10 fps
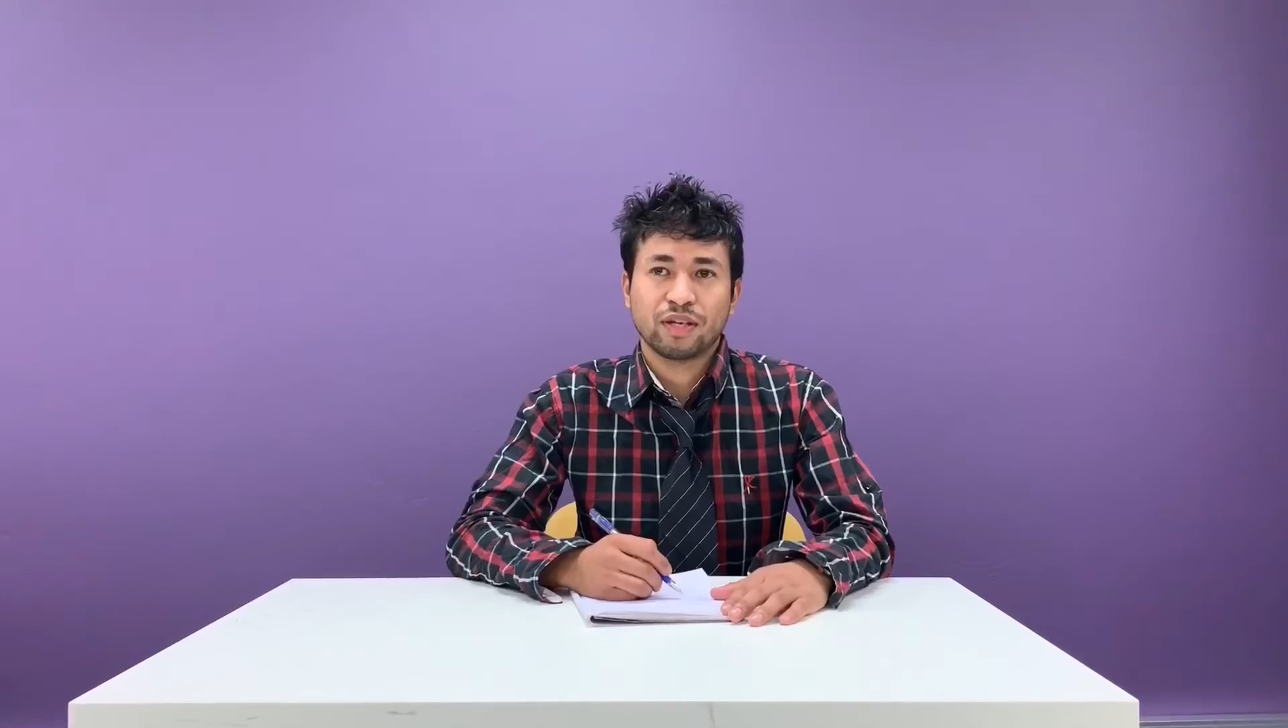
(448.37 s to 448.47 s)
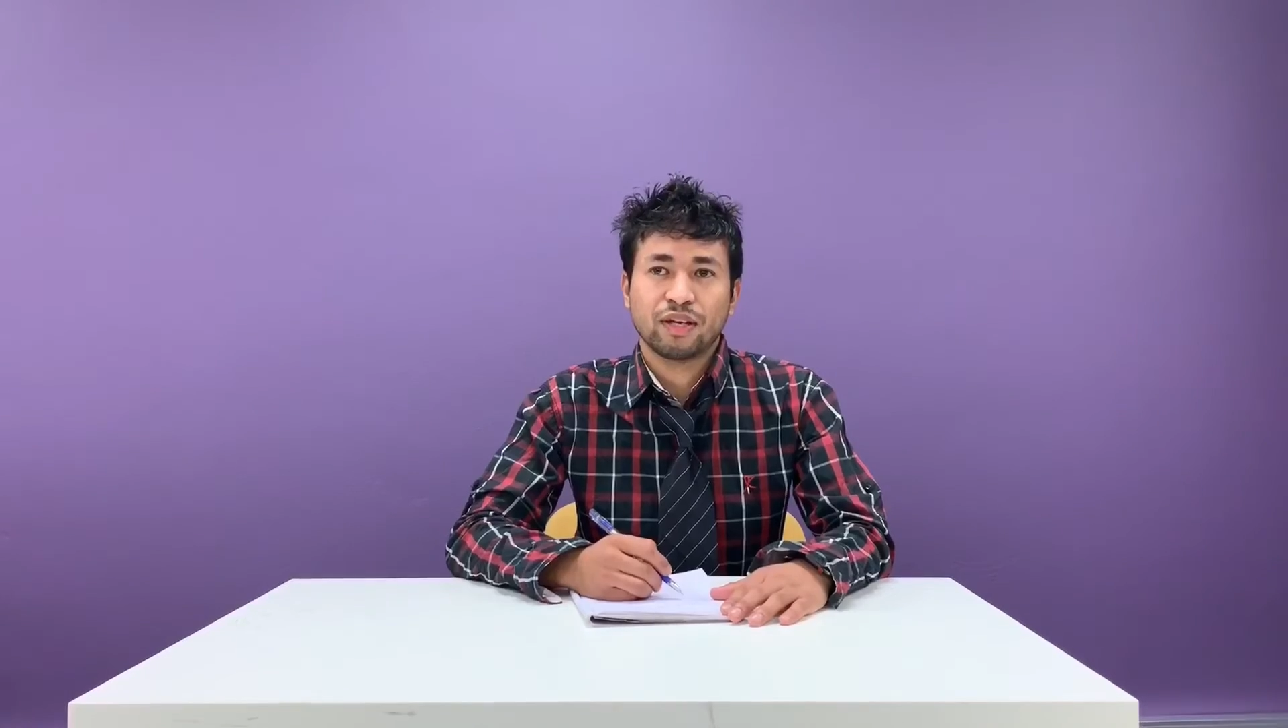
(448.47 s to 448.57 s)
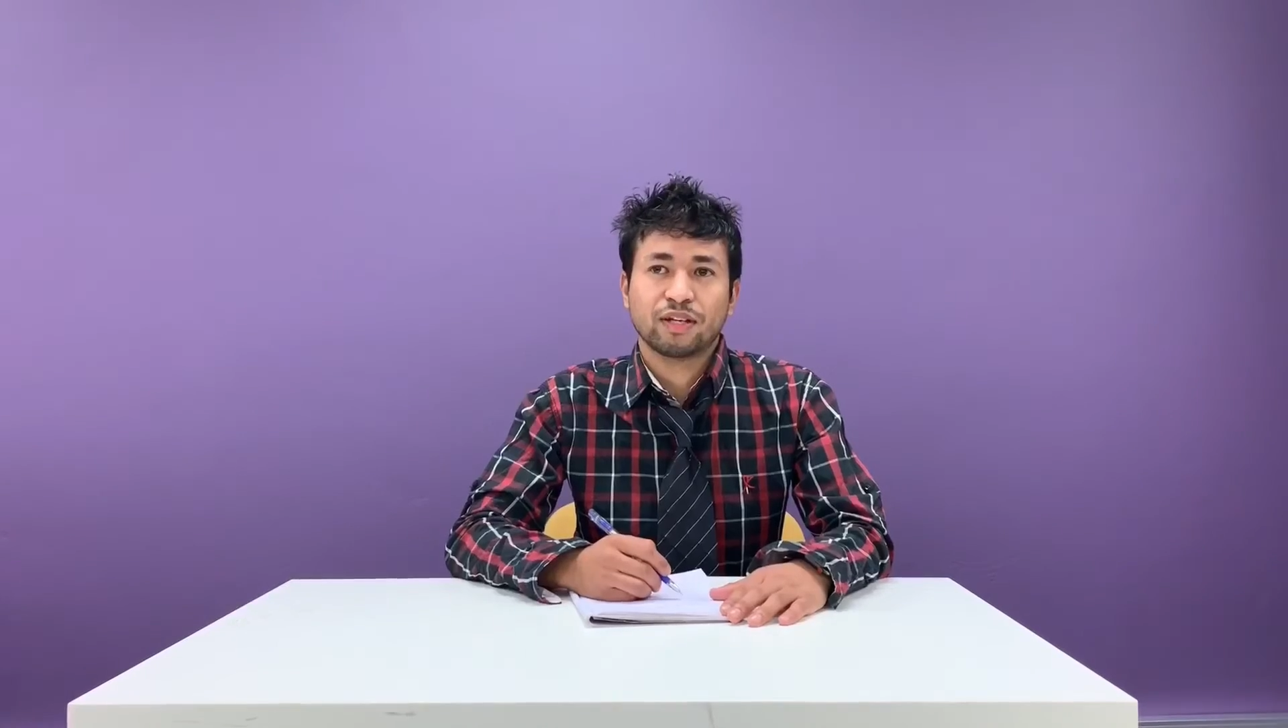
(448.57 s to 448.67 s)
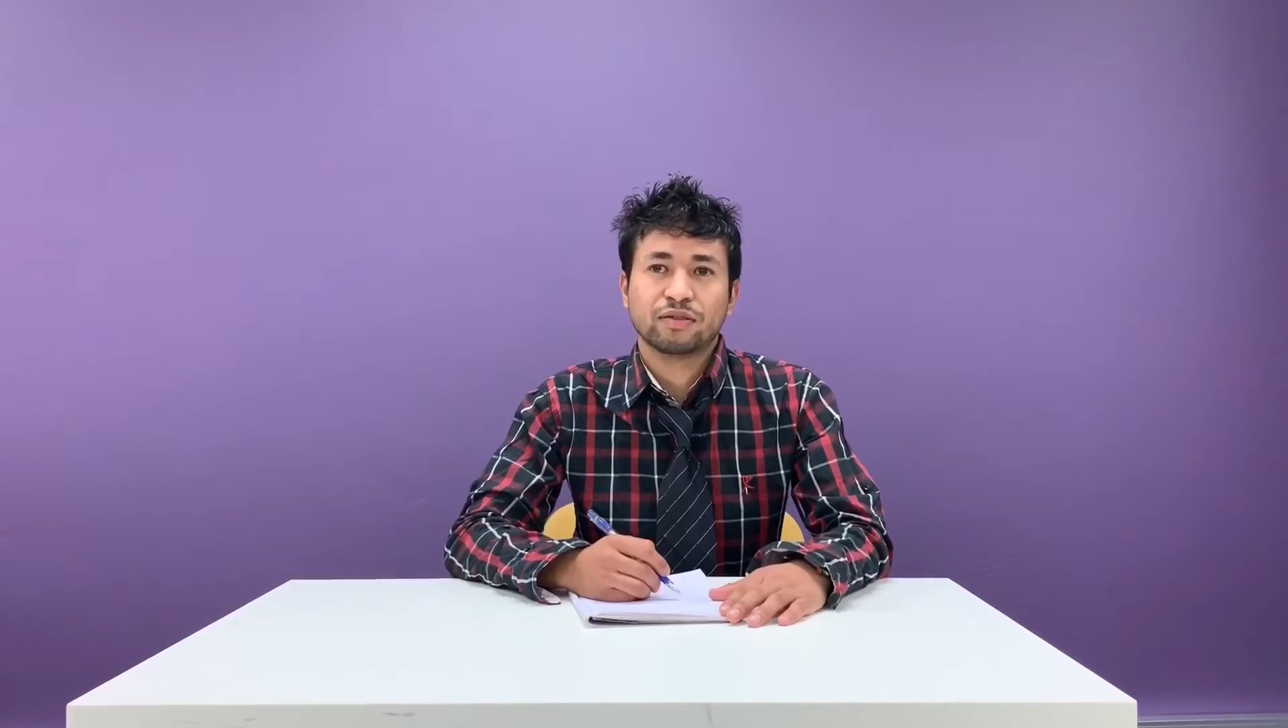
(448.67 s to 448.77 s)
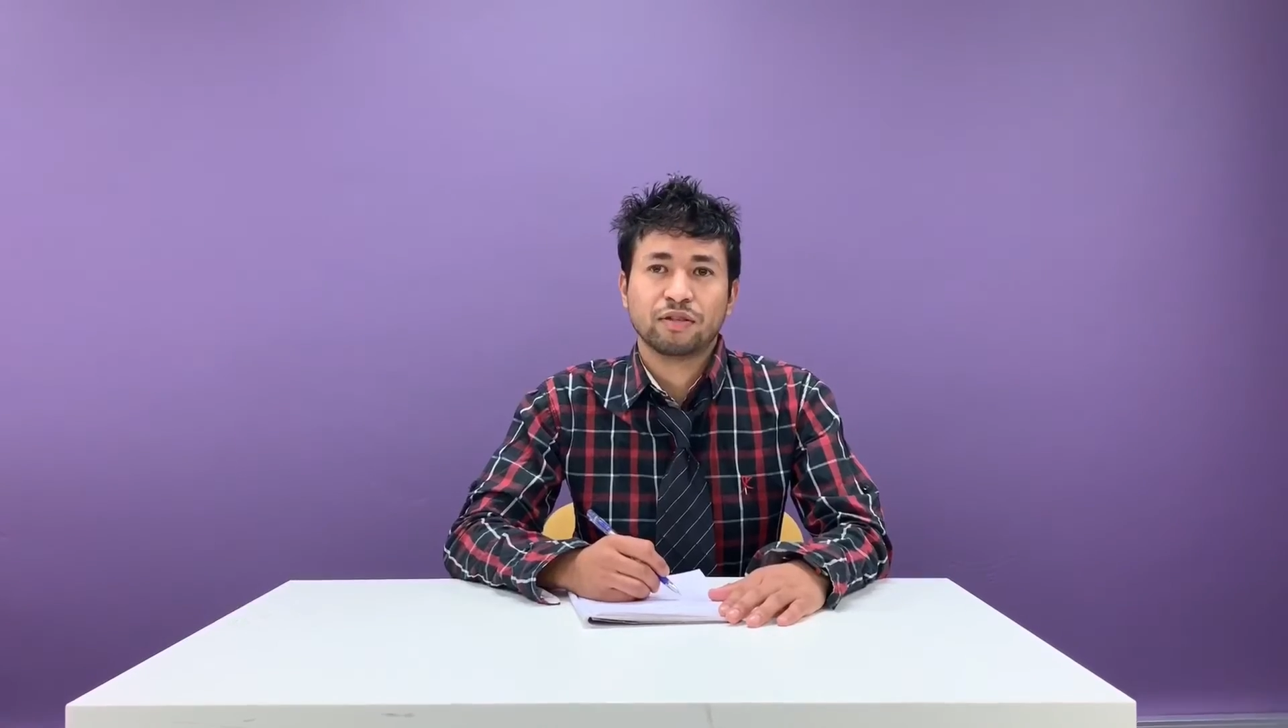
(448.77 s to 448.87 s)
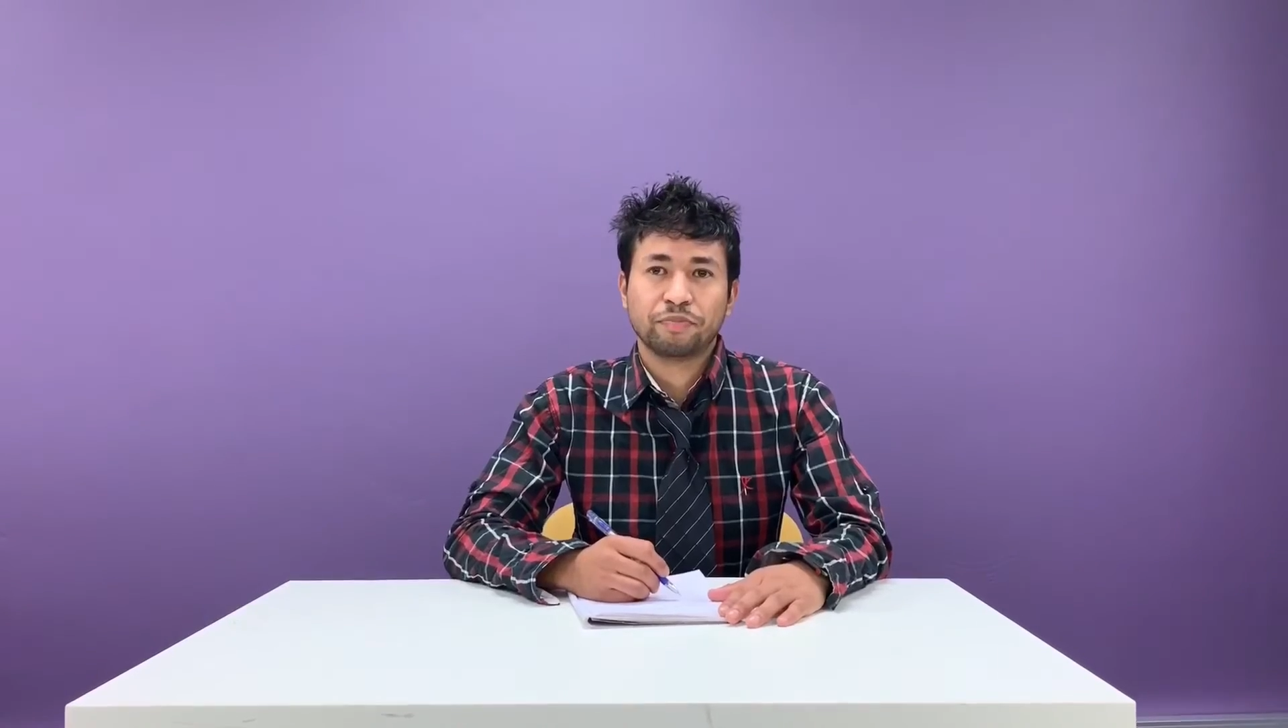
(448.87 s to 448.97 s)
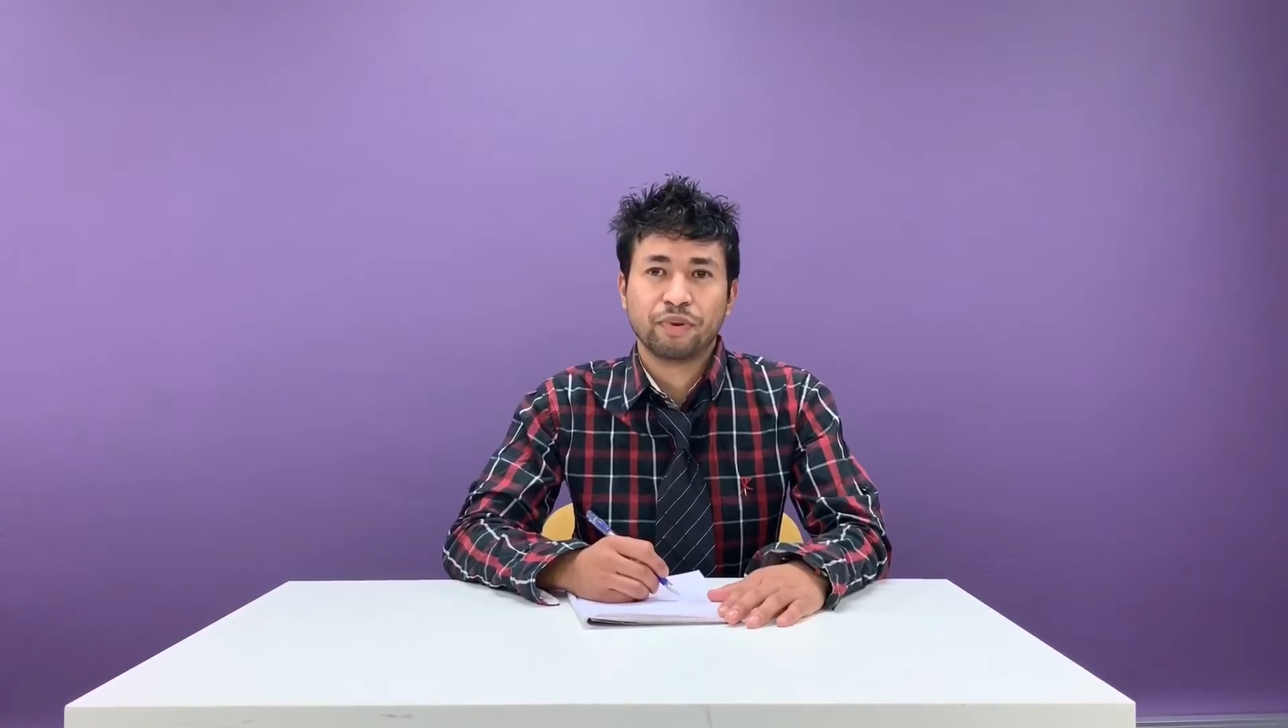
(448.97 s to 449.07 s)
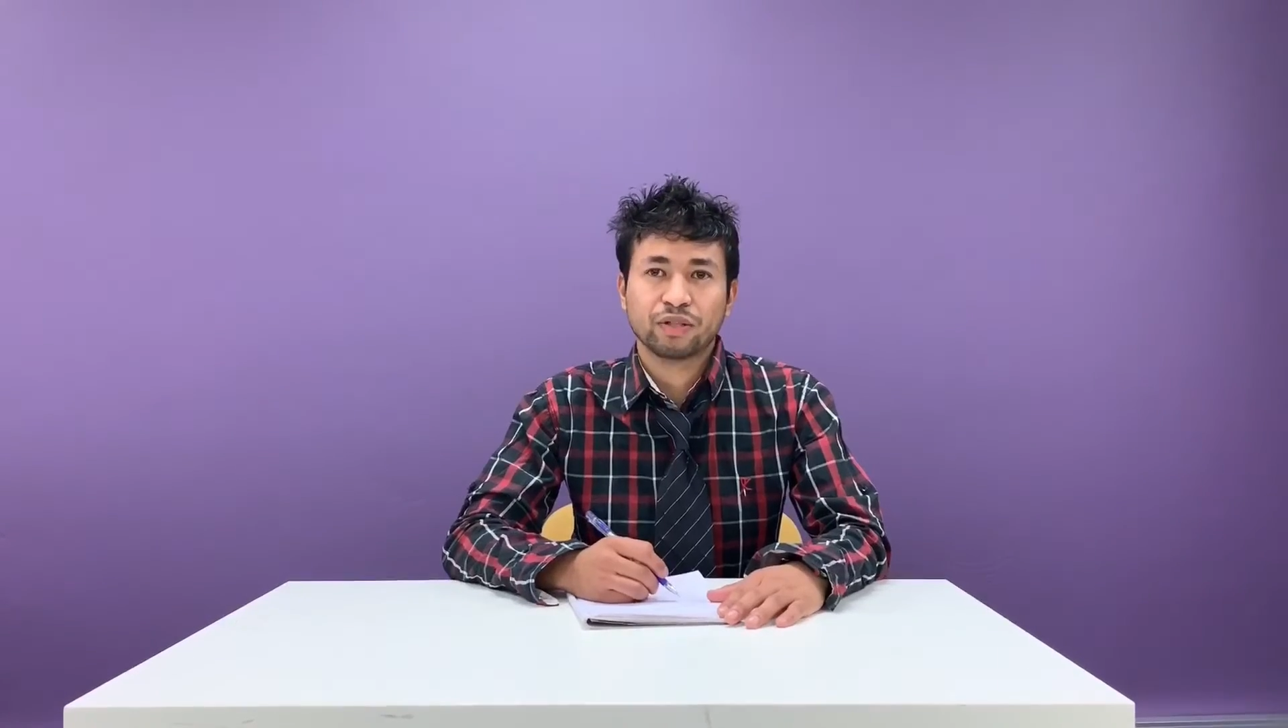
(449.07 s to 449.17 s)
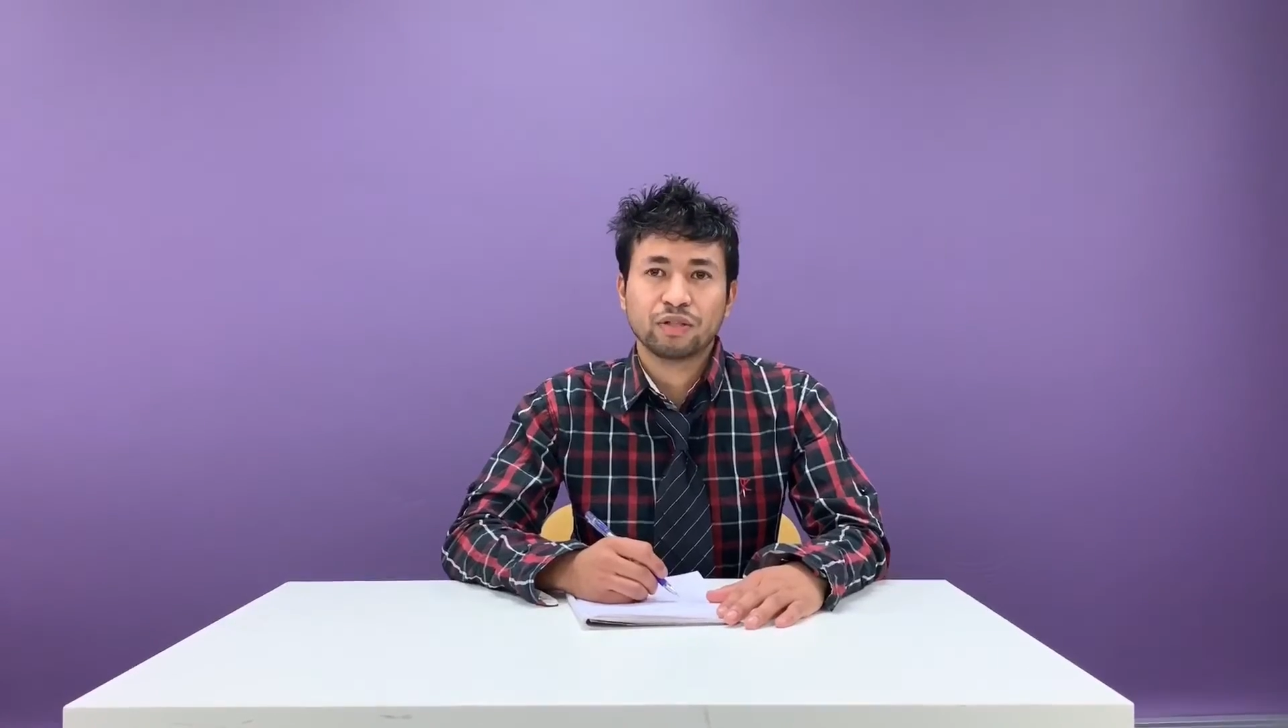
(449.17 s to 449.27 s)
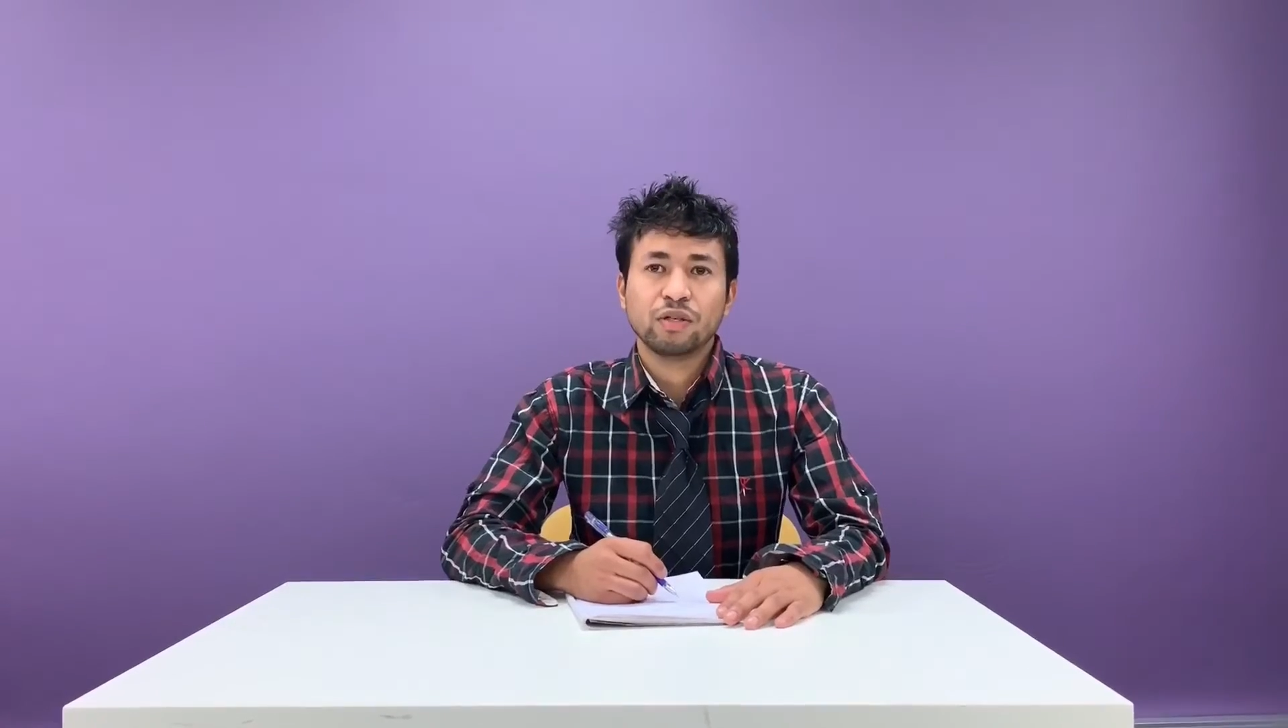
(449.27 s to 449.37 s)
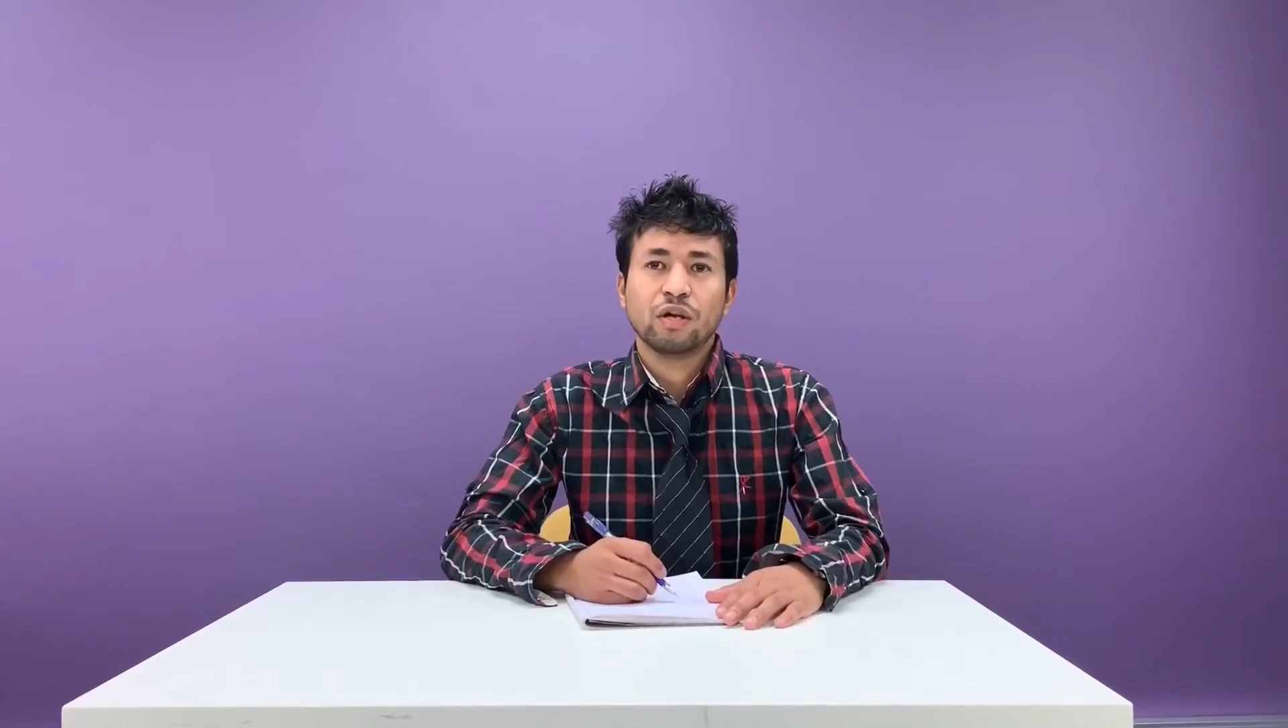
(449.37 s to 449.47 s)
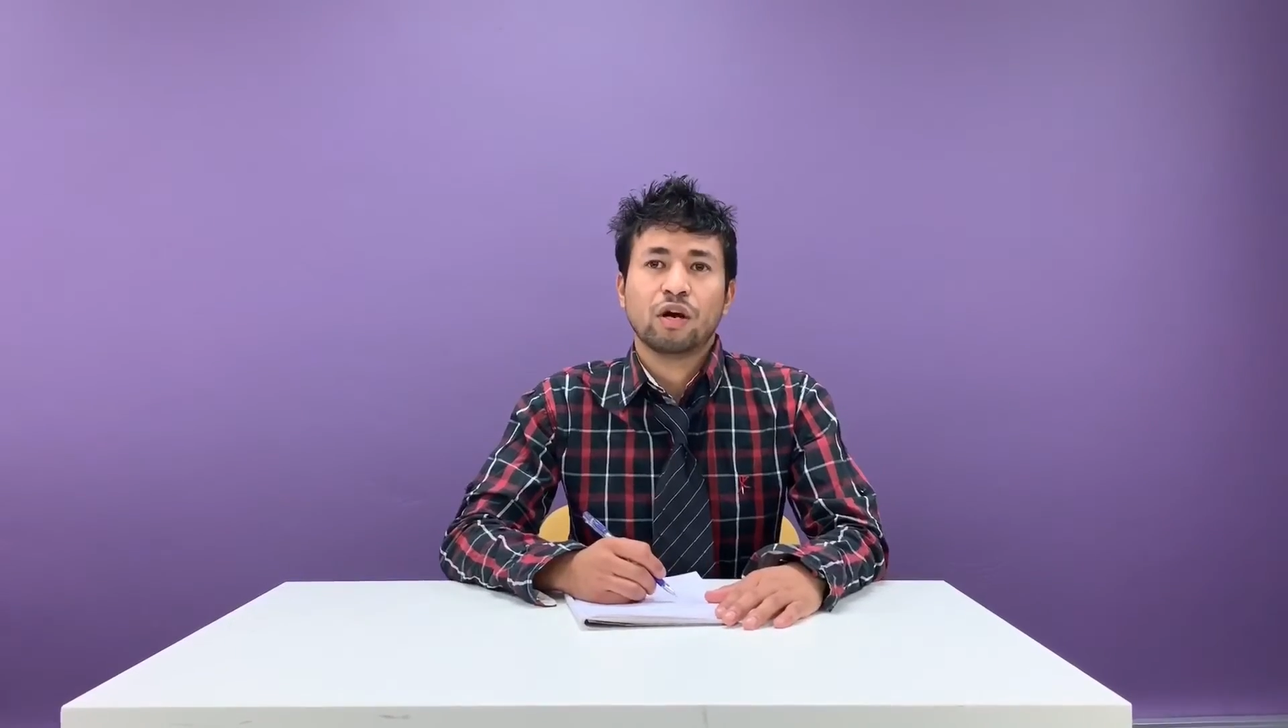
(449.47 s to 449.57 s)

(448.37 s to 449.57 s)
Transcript: and the better